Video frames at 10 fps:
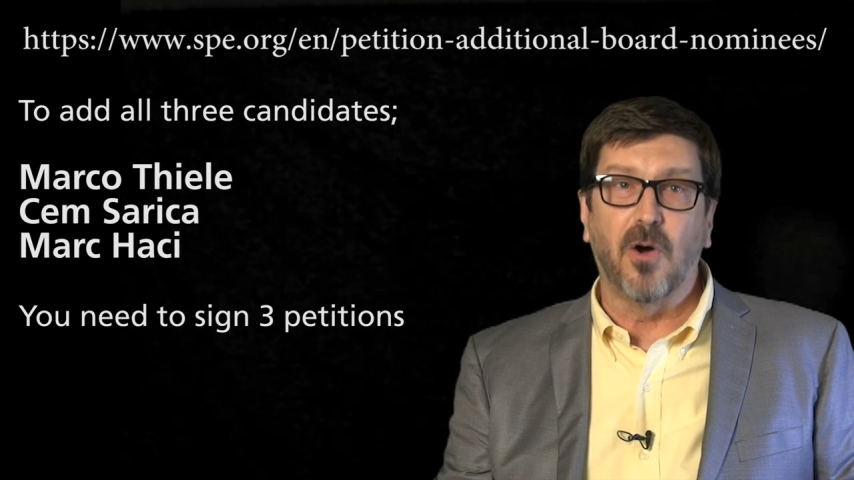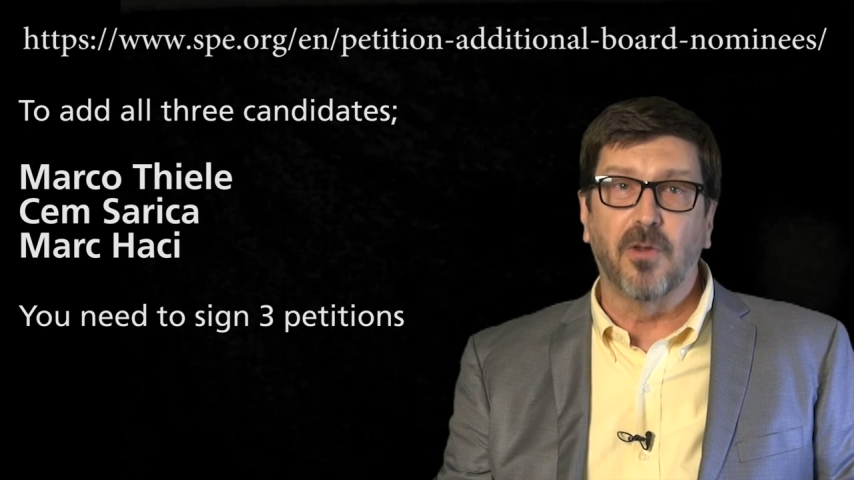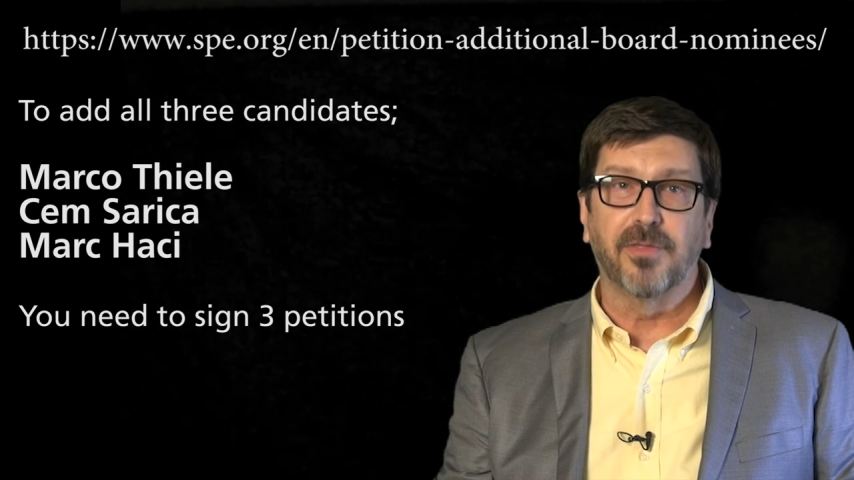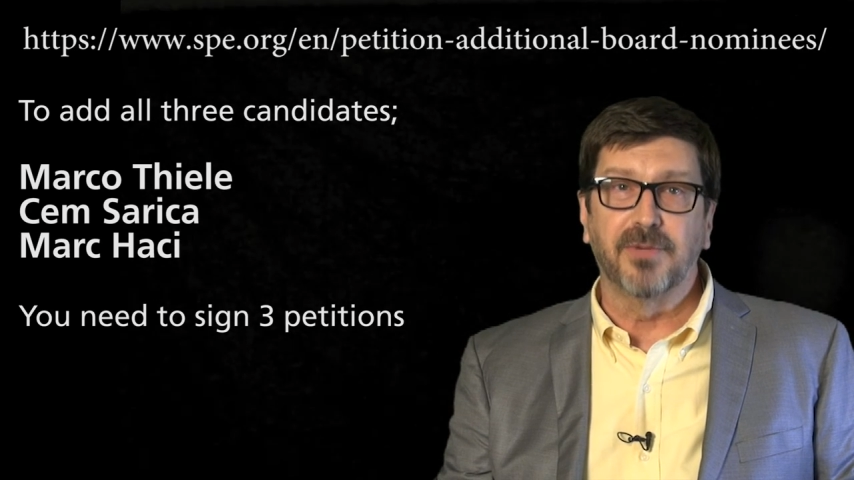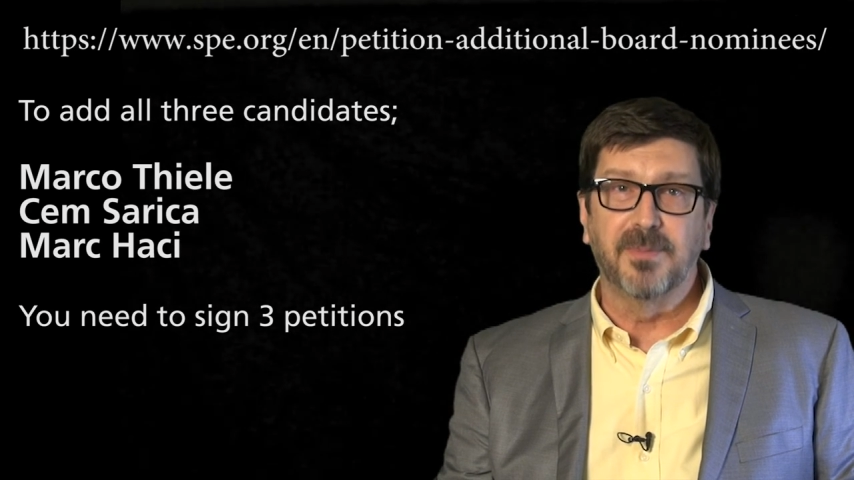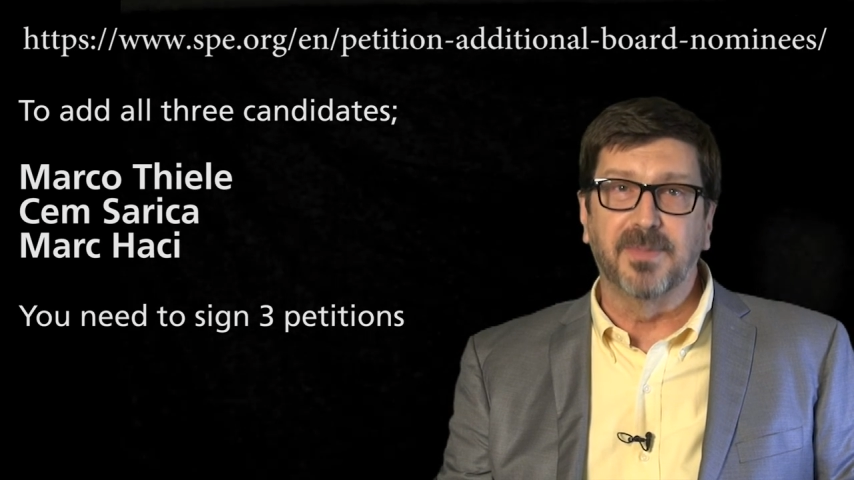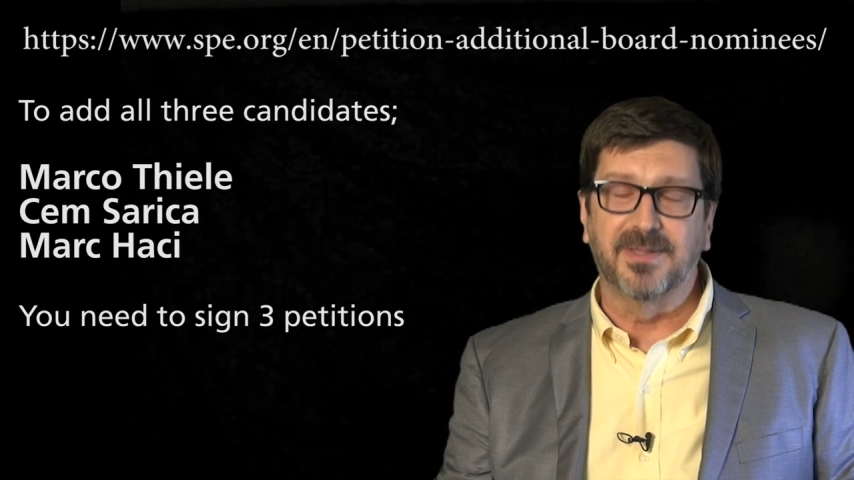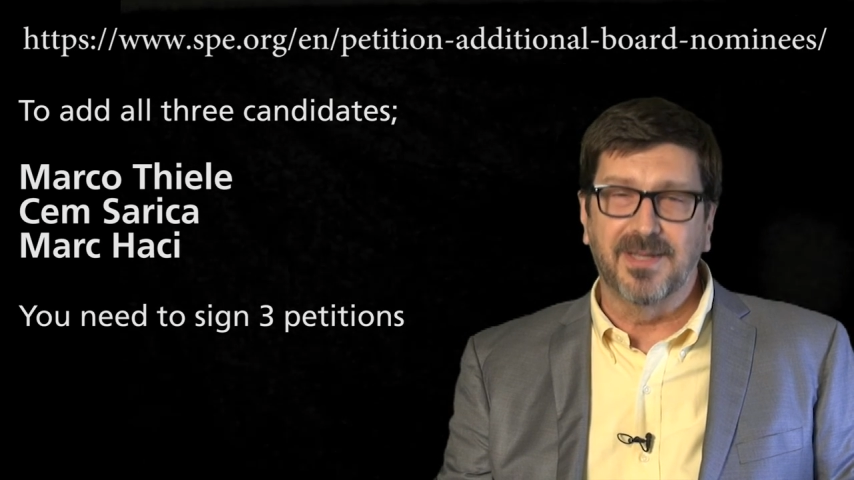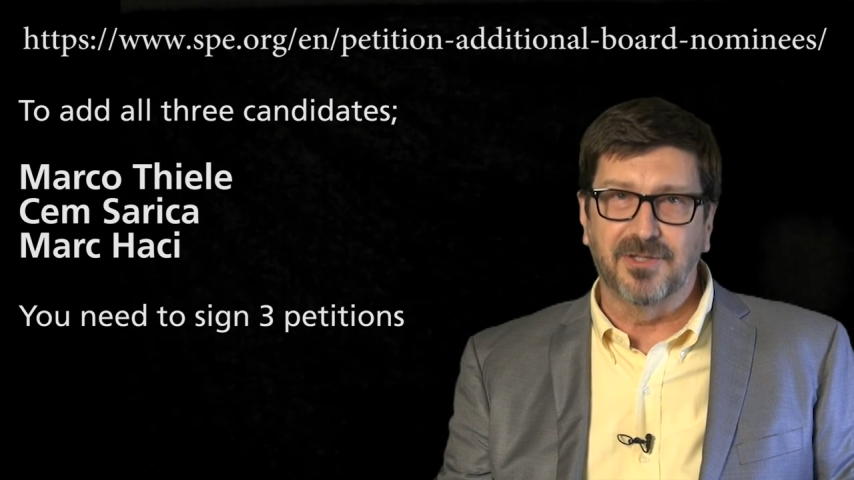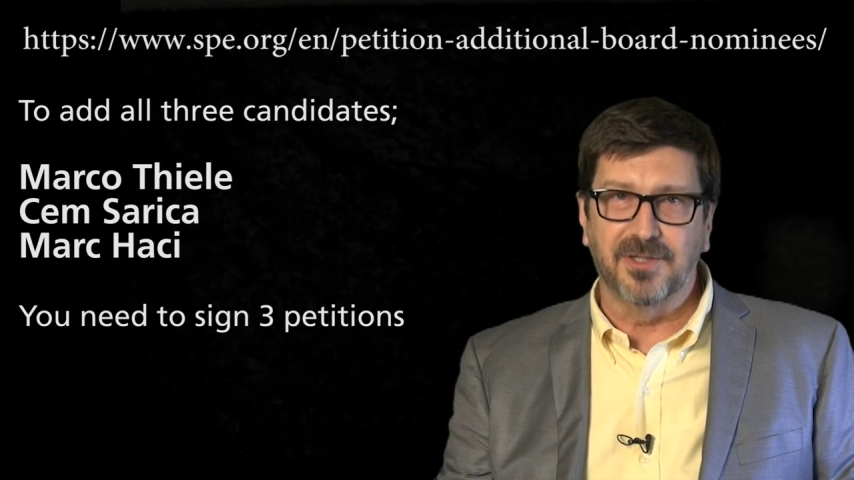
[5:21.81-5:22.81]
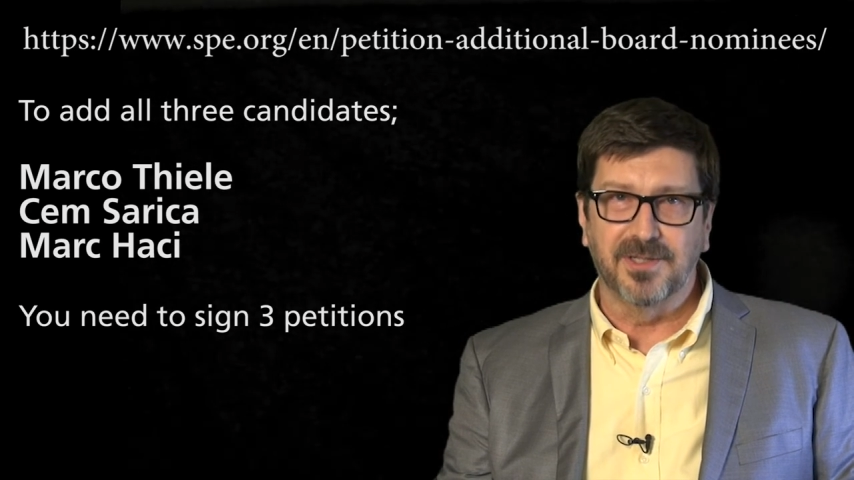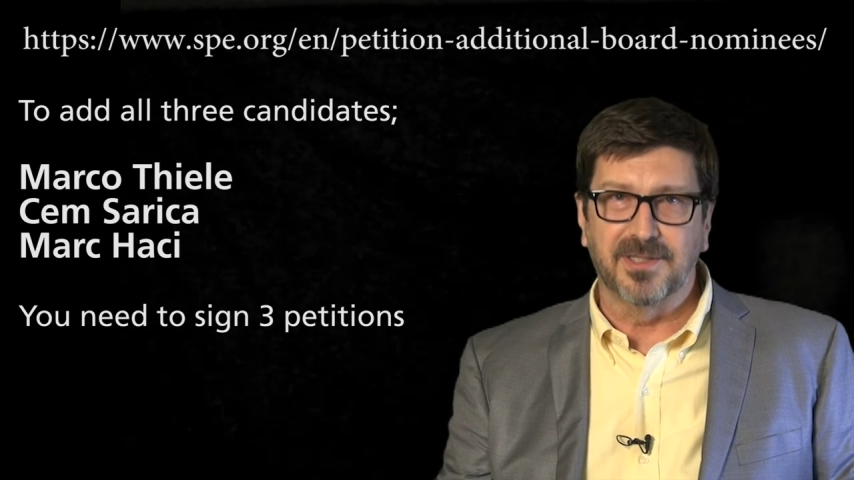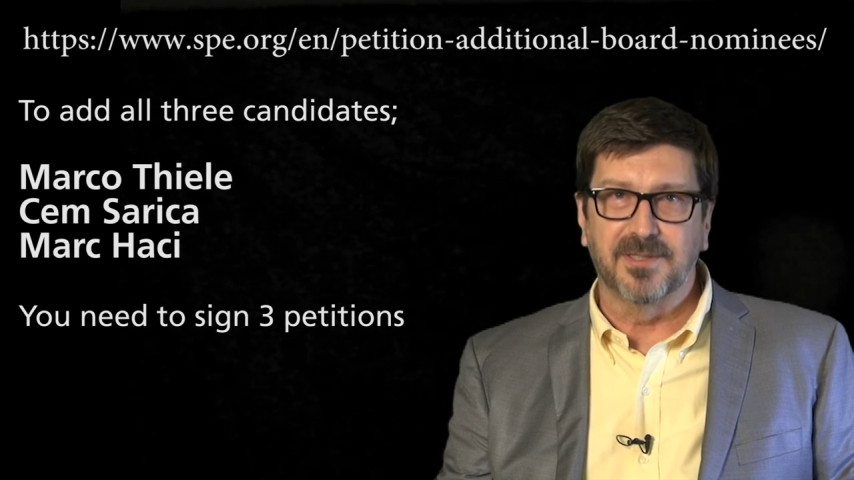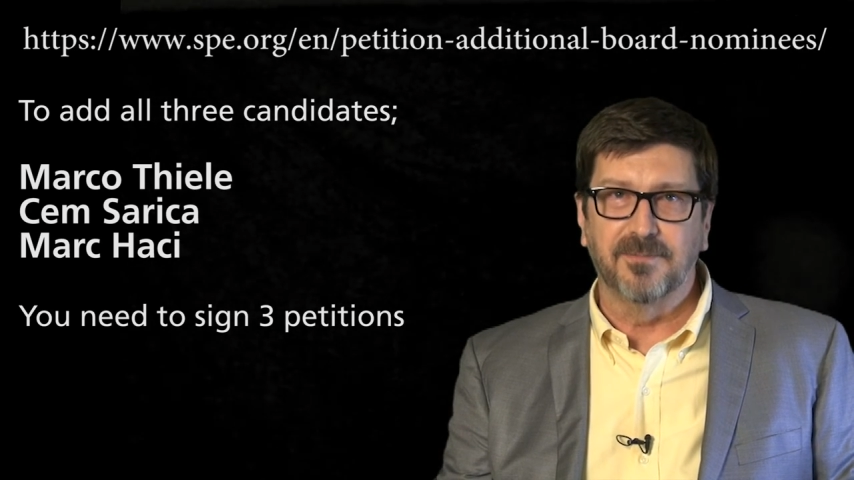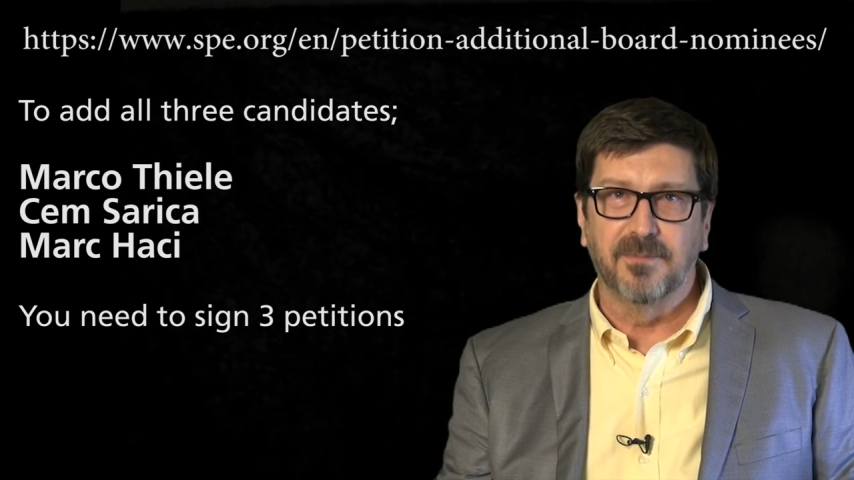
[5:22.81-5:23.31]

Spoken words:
all 3 petitions.